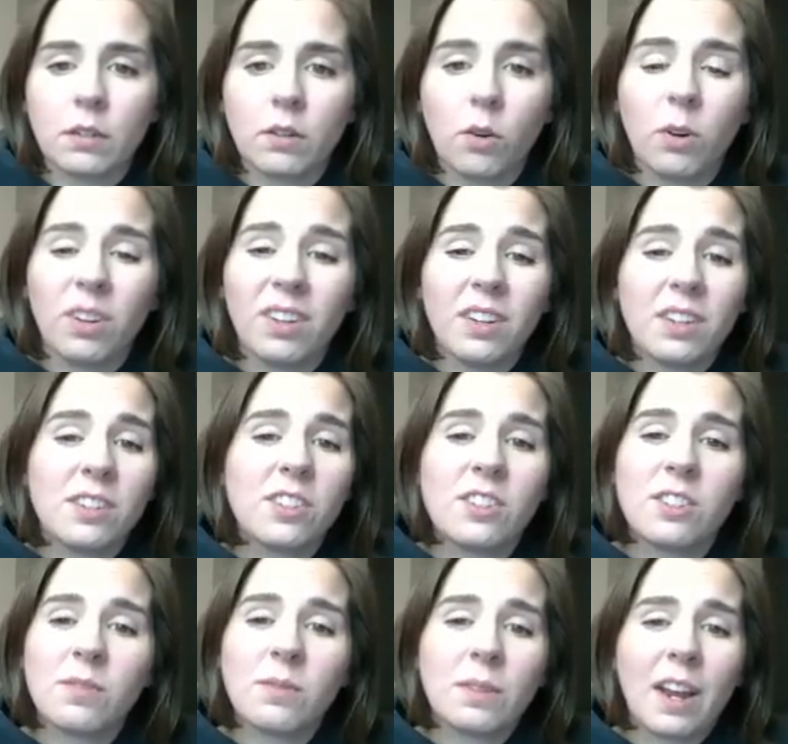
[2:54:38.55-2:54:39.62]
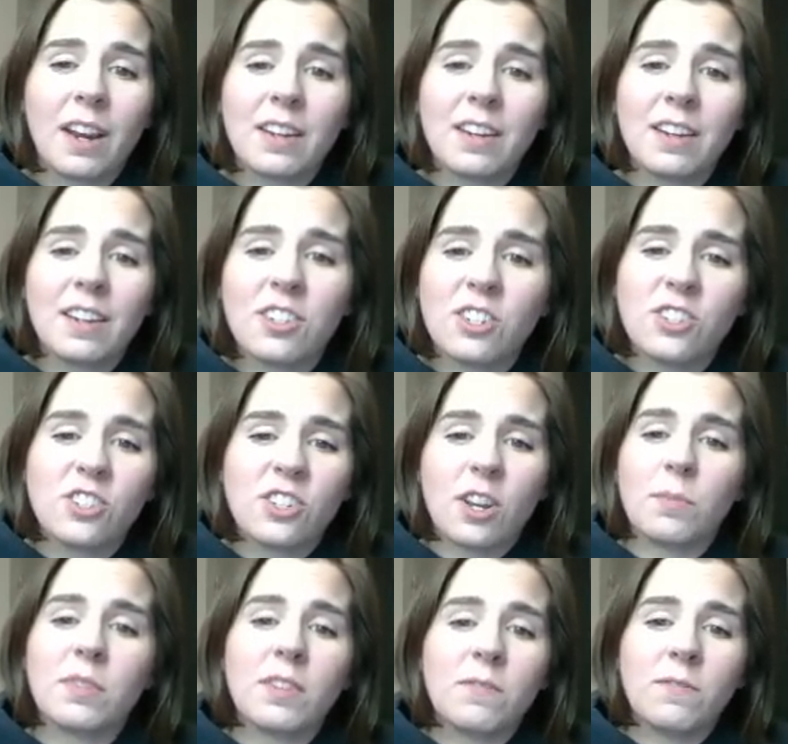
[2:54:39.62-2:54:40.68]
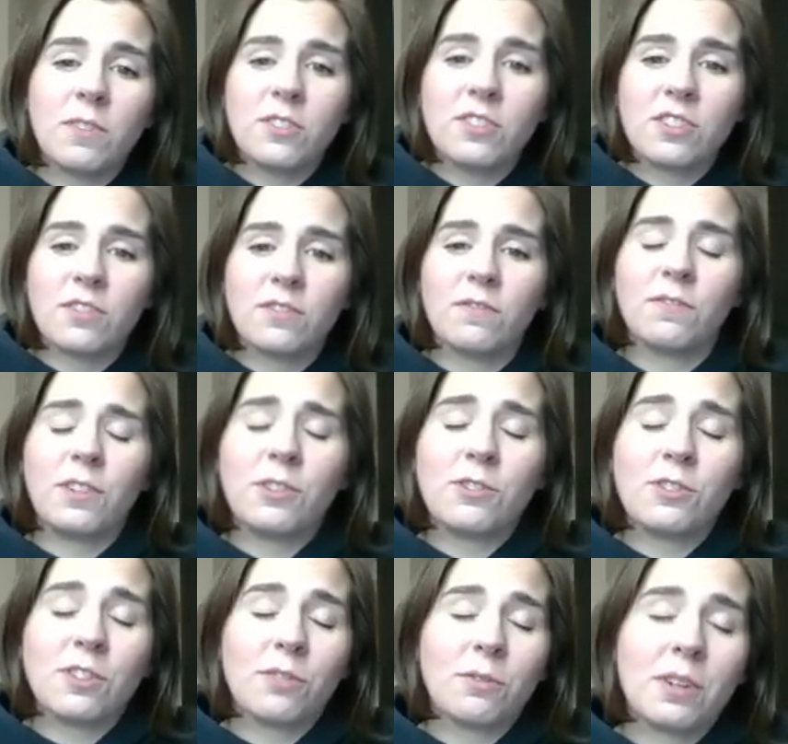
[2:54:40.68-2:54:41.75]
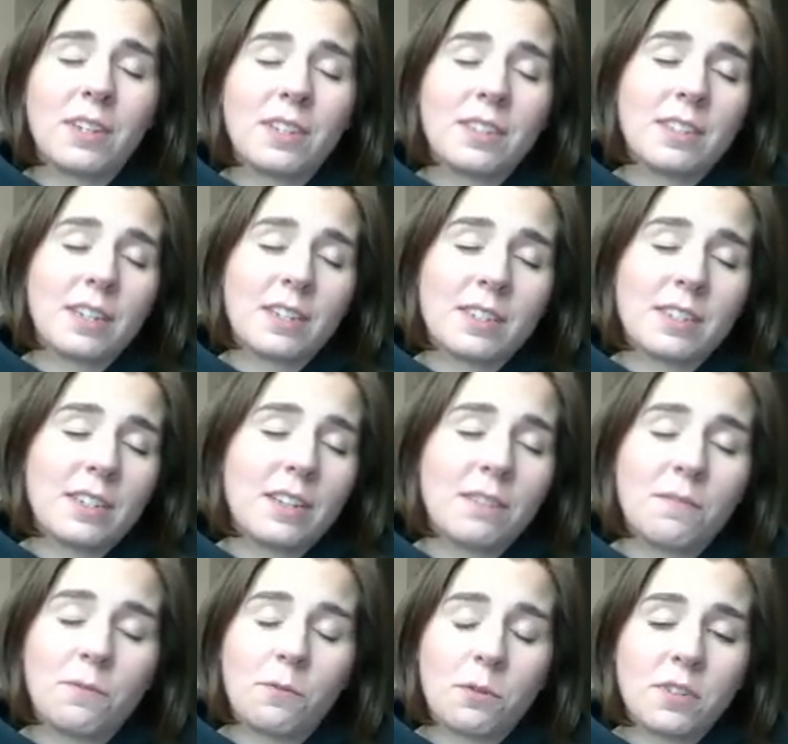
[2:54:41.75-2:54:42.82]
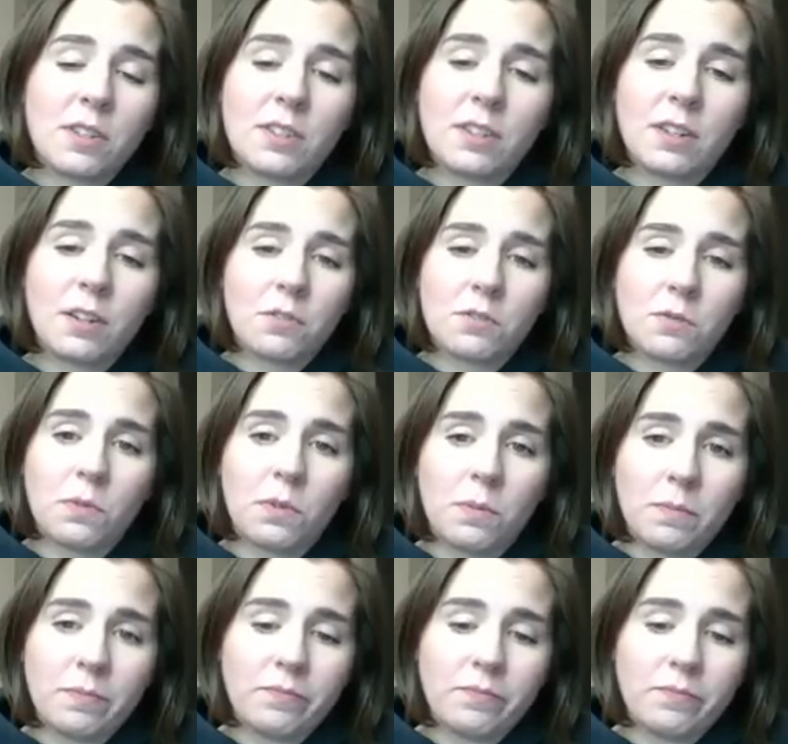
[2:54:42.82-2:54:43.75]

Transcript: Or you can just do what I did and just jump into Fusion360 and force a sink or swim.